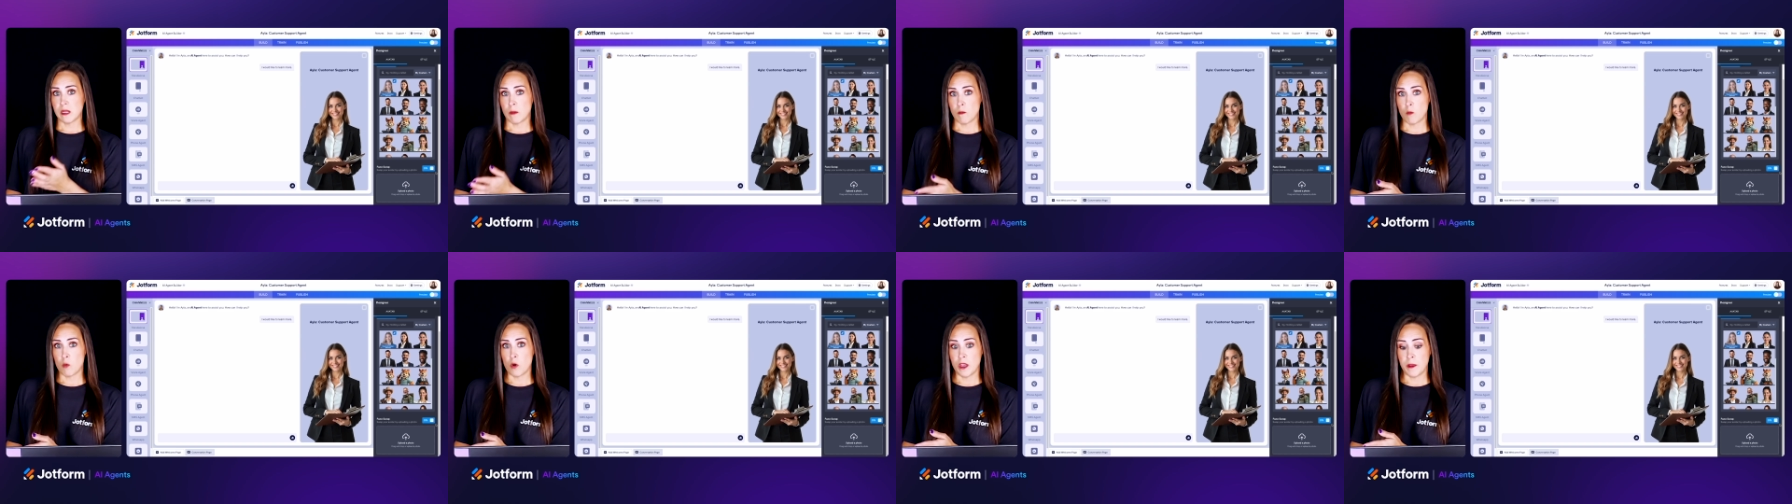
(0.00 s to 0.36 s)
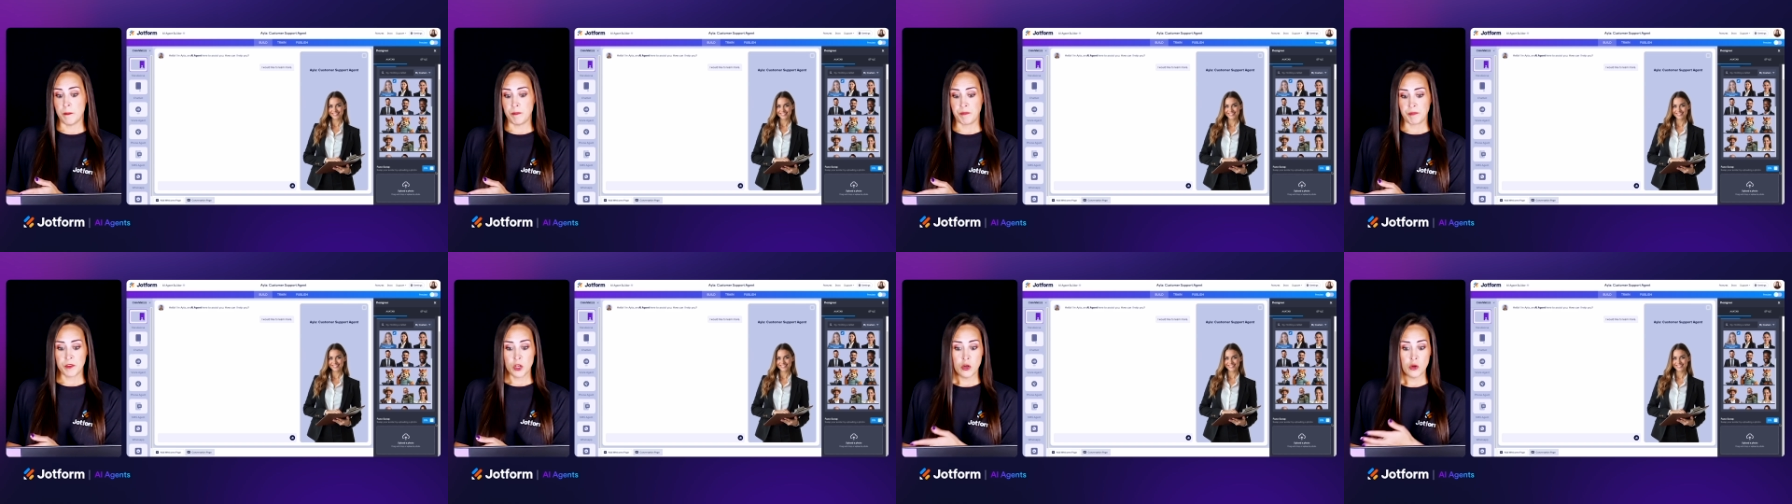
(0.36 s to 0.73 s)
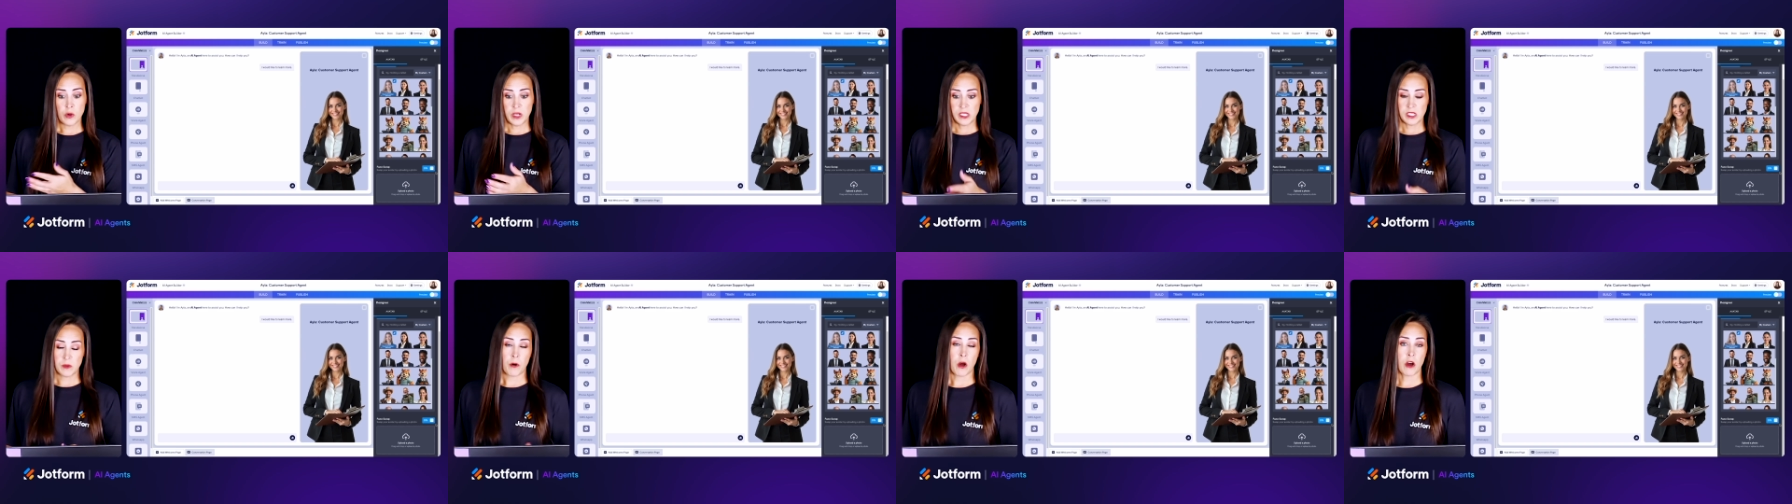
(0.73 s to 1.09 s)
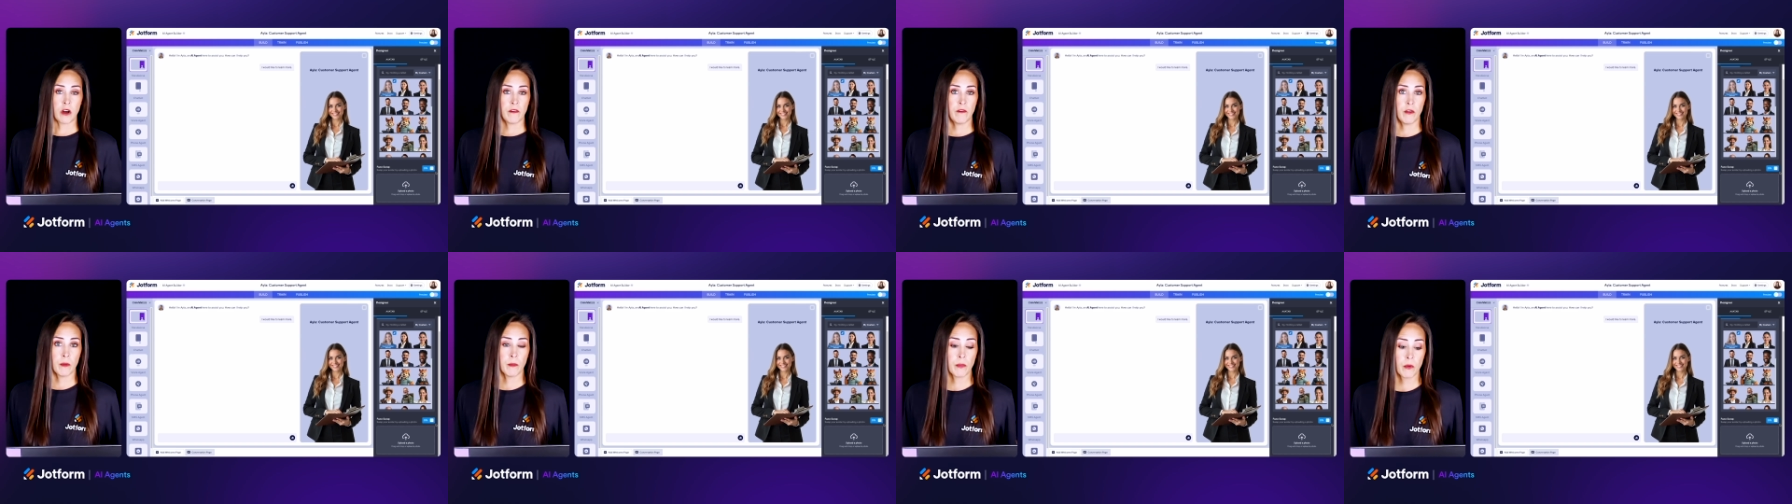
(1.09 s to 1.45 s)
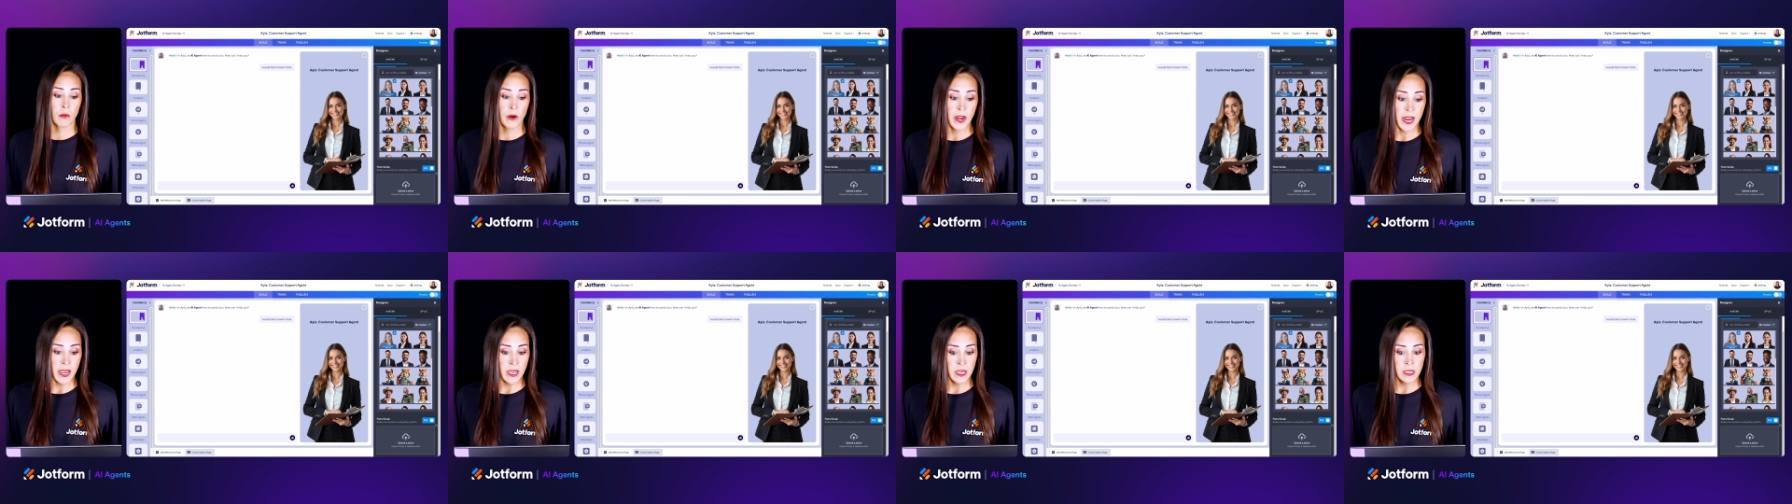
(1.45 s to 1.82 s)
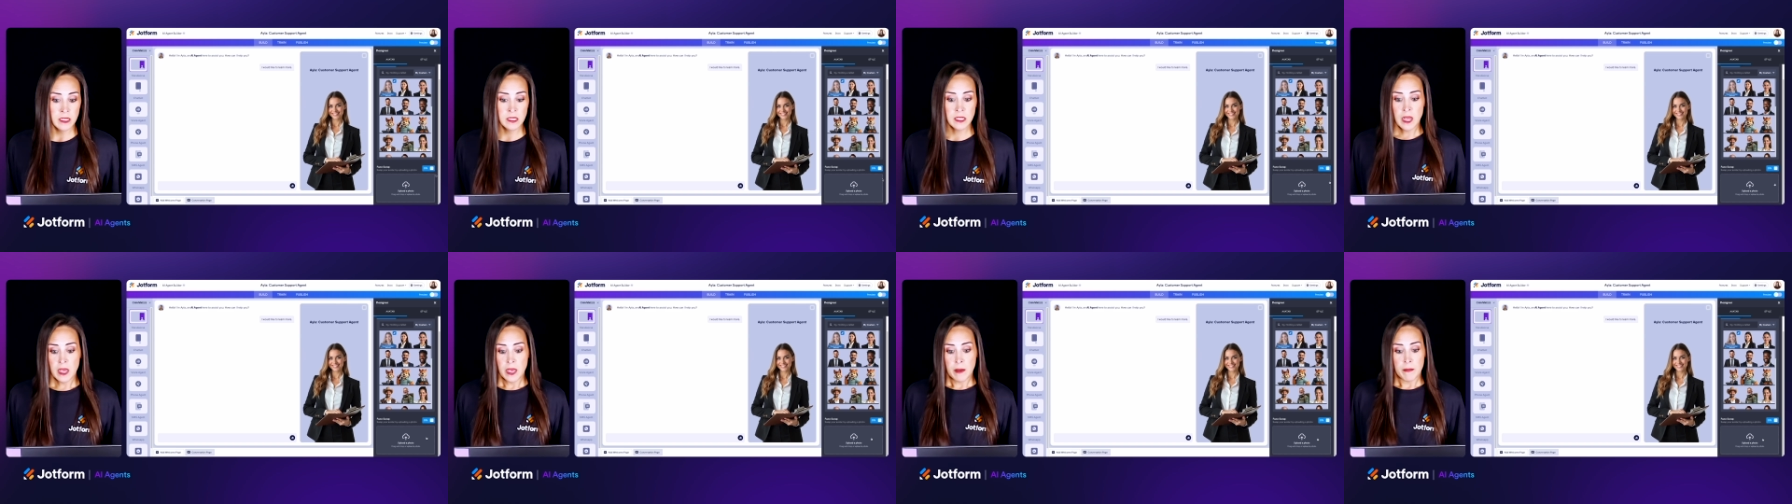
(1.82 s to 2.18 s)
someone who is a part of your
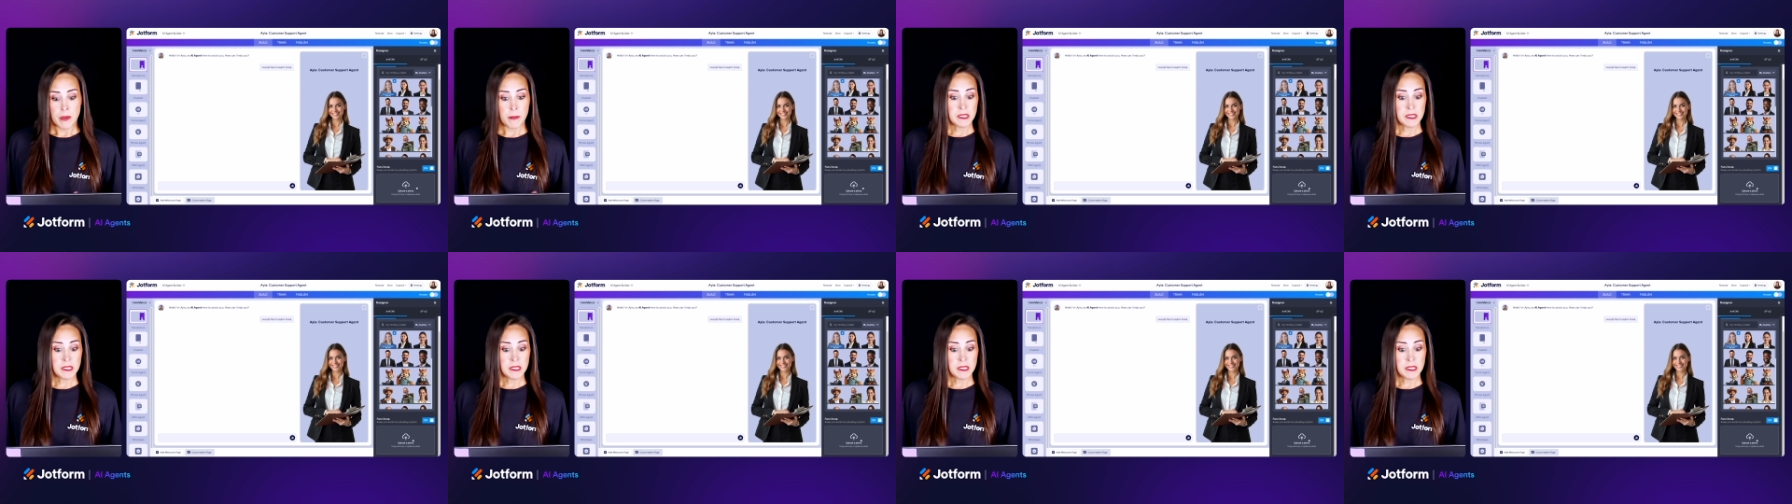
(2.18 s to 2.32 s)
brand,